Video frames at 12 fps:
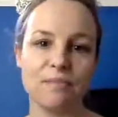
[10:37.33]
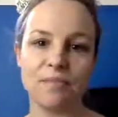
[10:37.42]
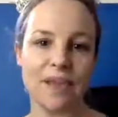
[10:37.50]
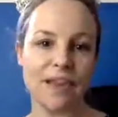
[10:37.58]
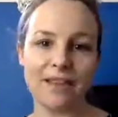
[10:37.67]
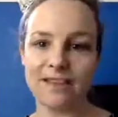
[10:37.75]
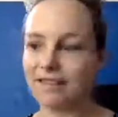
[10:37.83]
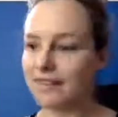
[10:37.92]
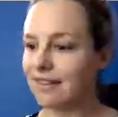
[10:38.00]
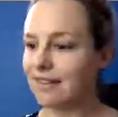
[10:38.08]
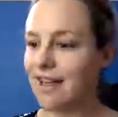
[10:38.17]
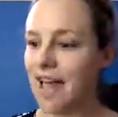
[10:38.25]
being
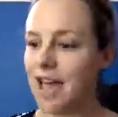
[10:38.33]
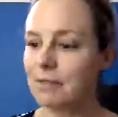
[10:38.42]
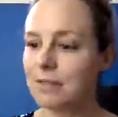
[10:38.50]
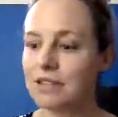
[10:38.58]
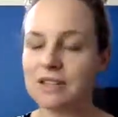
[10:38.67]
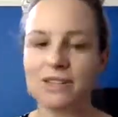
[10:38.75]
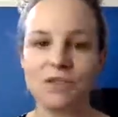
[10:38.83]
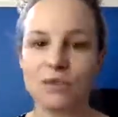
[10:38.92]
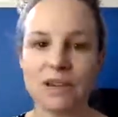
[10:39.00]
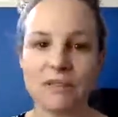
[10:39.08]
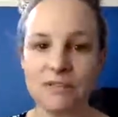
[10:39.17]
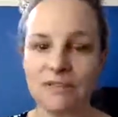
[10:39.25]
able to
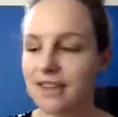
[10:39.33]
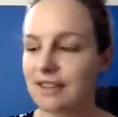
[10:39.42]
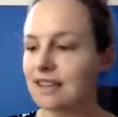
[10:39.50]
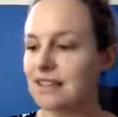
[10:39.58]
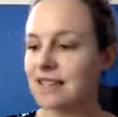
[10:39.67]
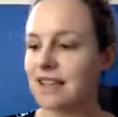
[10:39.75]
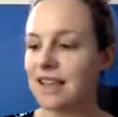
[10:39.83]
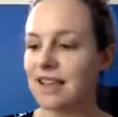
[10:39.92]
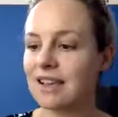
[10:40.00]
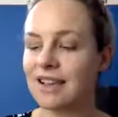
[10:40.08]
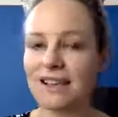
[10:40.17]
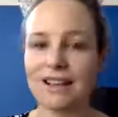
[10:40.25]
dream
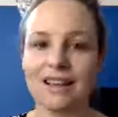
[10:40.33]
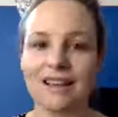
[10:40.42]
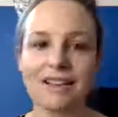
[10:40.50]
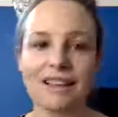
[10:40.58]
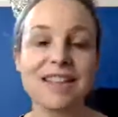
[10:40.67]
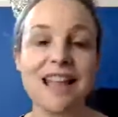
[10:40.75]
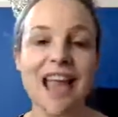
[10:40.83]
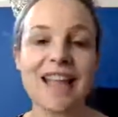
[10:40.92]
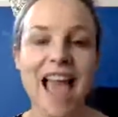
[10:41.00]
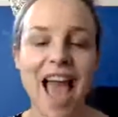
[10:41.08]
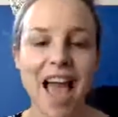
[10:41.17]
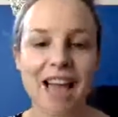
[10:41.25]
fearlessly and then take
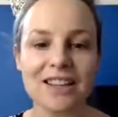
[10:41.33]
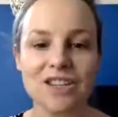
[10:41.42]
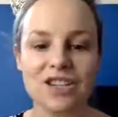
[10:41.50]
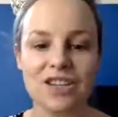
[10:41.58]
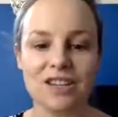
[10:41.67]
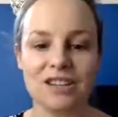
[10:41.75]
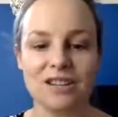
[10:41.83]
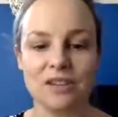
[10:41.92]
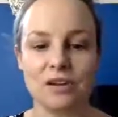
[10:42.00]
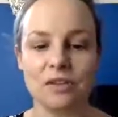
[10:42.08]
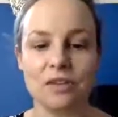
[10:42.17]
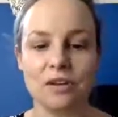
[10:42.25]
action
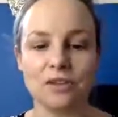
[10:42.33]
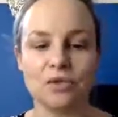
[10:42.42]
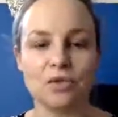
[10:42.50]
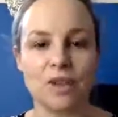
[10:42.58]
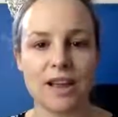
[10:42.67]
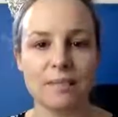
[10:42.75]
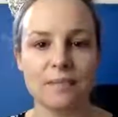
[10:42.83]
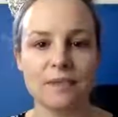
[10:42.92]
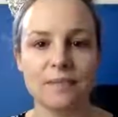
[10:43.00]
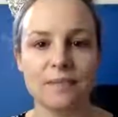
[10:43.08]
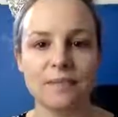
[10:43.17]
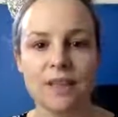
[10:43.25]
on those dreams.
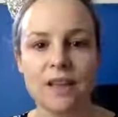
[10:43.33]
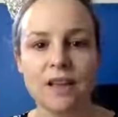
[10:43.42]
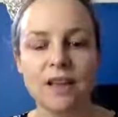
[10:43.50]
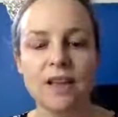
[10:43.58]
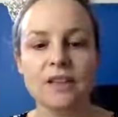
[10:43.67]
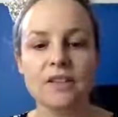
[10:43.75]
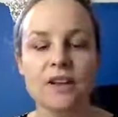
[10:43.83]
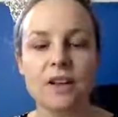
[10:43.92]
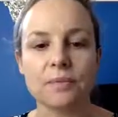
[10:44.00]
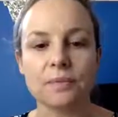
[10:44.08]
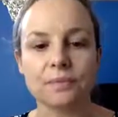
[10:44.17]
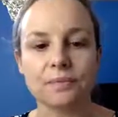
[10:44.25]
So
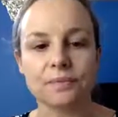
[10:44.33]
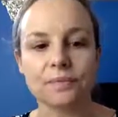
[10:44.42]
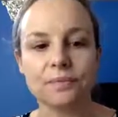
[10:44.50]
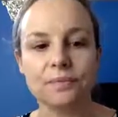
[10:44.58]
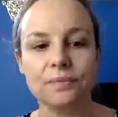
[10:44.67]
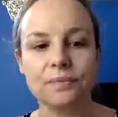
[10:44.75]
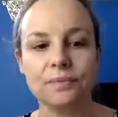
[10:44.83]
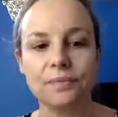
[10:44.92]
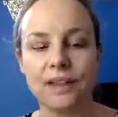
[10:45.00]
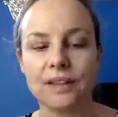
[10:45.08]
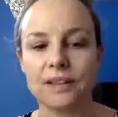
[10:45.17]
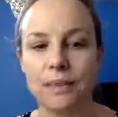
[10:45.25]

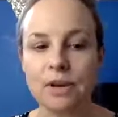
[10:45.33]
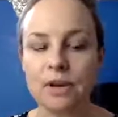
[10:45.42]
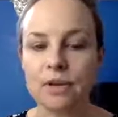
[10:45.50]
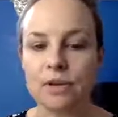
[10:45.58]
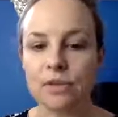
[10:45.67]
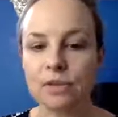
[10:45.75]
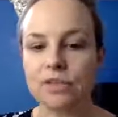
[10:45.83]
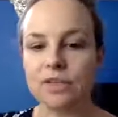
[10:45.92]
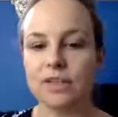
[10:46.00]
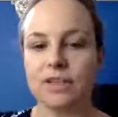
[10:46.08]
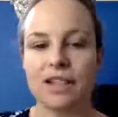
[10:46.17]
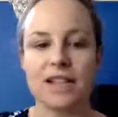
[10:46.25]
let me know your thoughts
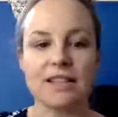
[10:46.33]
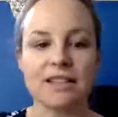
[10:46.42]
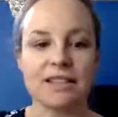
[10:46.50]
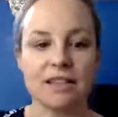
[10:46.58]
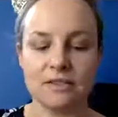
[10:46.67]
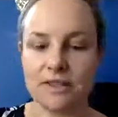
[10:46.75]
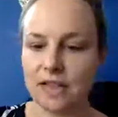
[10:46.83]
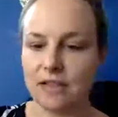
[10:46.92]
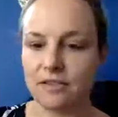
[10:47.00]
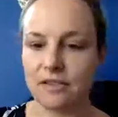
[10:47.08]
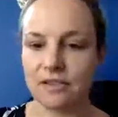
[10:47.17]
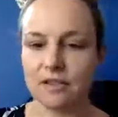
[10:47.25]
on this. I've seen a
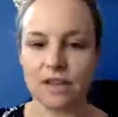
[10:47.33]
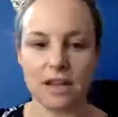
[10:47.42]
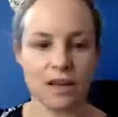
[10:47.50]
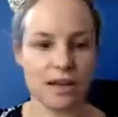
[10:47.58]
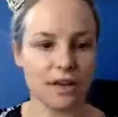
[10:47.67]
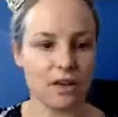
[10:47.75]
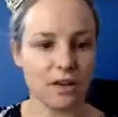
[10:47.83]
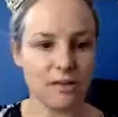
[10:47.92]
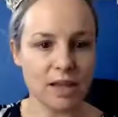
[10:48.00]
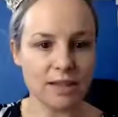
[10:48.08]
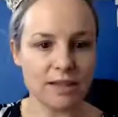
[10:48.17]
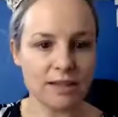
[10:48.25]
few
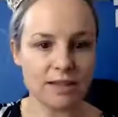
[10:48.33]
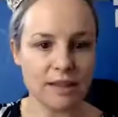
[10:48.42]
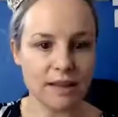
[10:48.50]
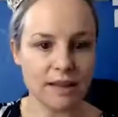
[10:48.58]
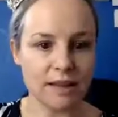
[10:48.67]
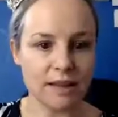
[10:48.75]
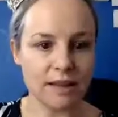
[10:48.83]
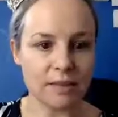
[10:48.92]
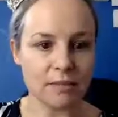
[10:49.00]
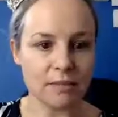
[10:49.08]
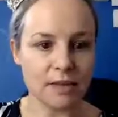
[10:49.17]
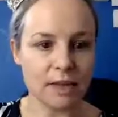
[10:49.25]
comments
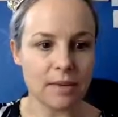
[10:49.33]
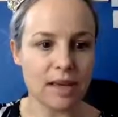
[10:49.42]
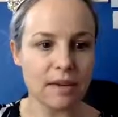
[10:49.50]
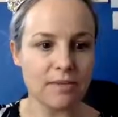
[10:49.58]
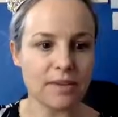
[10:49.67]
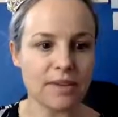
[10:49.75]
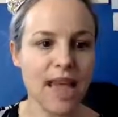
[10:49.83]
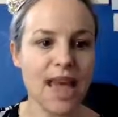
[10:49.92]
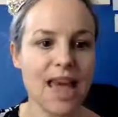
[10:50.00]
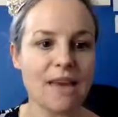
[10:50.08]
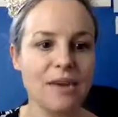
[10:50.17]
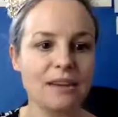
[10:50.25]
coming up.
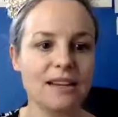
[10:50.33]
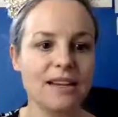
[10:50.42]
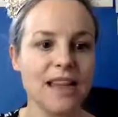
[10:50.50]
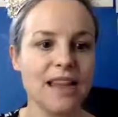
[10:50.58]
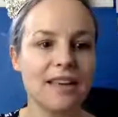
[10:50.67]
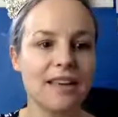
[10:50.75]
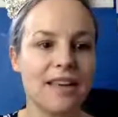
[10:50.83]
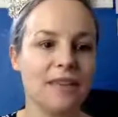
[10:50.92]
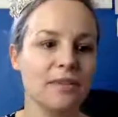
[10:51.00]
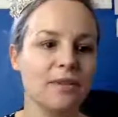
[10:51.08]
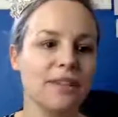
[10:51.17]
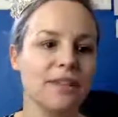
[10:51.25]
Yay, well done, Heather.
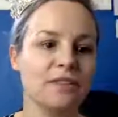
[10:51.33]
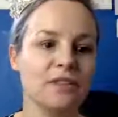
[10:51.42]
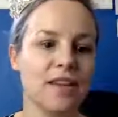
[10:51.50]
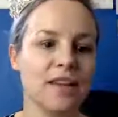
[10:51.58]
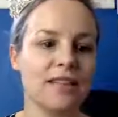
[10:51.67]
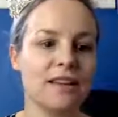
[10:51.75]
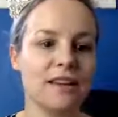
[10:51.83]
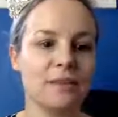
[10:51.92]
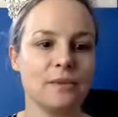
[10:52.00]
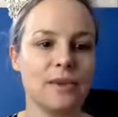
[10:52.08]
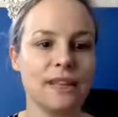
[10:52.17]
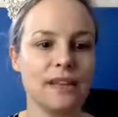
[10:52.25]
Everyone loves you, Heather.
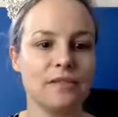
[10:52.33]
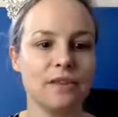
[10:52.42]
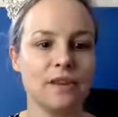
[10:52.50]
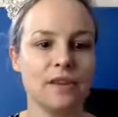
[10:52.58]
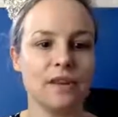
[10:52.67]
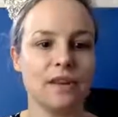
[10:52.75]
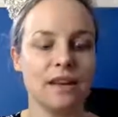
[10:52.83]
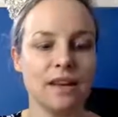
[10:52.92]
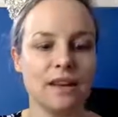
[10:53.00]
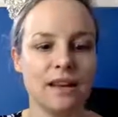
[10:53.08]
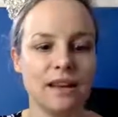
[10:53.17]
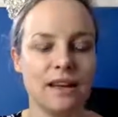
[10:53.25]
We love you.
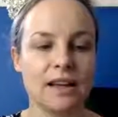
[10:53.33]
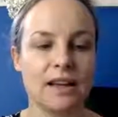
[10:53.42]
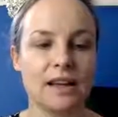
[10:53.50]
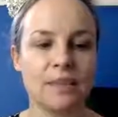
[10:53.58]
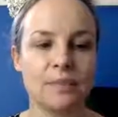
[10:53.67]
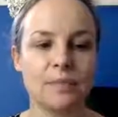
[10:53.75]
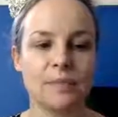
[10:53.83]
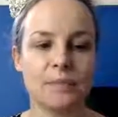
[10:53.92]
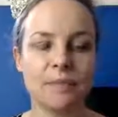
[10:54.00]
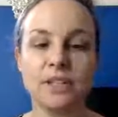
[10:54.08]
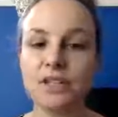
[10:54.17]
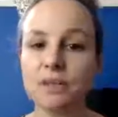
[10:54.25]

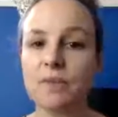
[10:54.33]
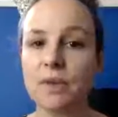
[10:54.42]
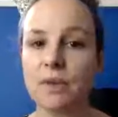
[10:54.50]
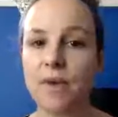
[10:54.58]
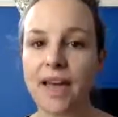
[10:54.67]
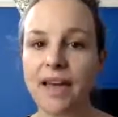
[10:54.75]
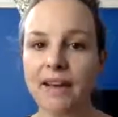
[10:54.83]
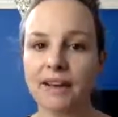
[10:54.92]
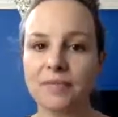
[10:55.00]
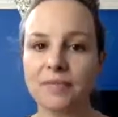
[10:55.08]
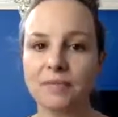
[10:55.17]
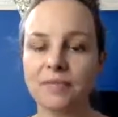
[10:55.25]
But just be aware,
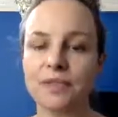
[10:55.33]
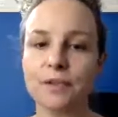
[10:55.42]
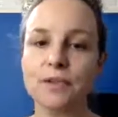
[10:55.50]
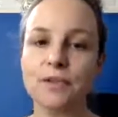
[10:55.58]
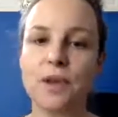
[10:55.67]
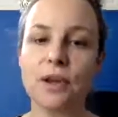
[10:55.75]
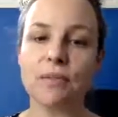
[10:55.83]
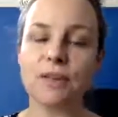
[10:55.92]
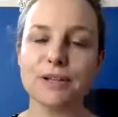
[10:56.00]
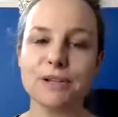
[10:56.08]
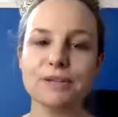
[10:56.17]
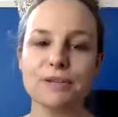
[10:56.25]
so
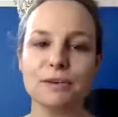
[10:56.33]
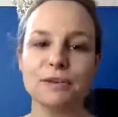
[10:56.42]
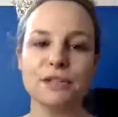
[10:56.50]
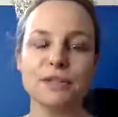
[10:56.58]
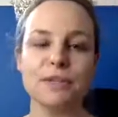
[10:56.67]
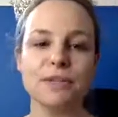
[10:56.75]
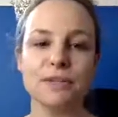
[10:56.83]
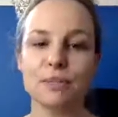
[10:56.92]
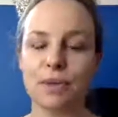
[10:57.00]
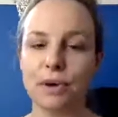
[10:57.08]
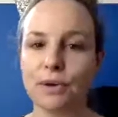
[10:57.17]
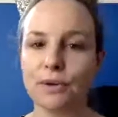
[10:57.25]
much of what we do is
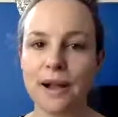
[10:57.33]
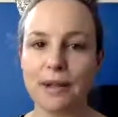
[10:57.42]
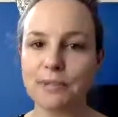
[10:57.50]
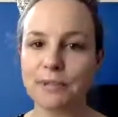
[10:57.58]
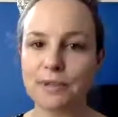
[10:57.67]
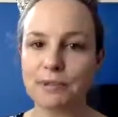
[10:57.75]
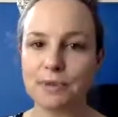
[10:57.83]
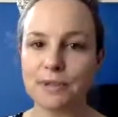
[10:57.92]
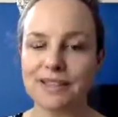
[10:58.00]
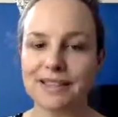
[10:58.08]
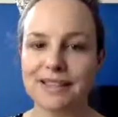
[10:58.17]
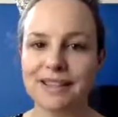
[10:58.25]
programmed
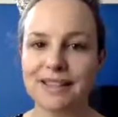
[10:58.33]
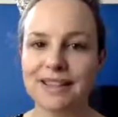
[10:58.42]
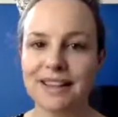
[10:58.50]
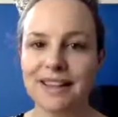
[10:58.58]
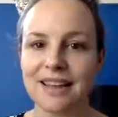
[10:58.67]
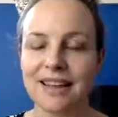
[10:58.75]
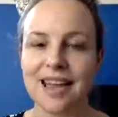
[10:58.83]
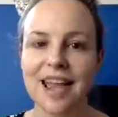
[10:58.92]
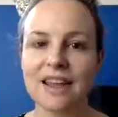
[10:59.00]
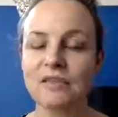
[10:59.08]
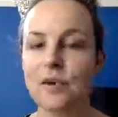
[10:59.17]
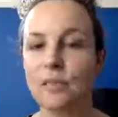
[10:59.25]
responses.
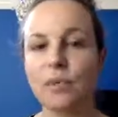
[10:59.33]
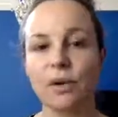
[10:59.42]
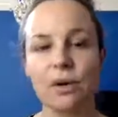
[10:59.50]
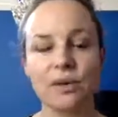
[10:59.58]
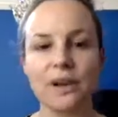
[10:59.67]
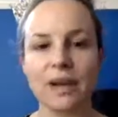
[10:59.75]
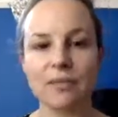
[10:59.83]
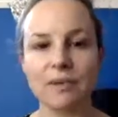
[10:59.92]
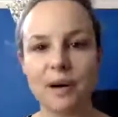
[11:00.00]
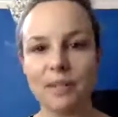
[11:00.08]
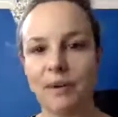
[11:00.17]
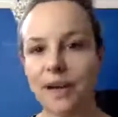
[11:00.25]
And if we're programmed
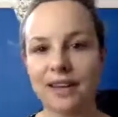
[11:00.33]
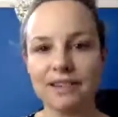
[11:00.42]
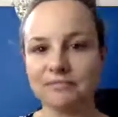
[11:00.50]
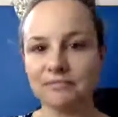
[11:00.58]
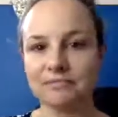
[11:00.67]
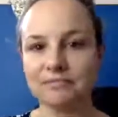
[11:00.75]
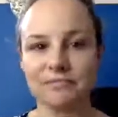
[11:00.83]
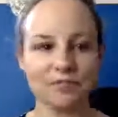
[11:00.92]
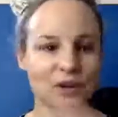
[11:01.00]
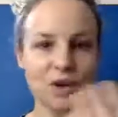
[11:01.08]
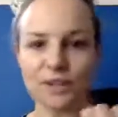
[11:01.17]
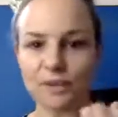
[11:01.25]
one way, of course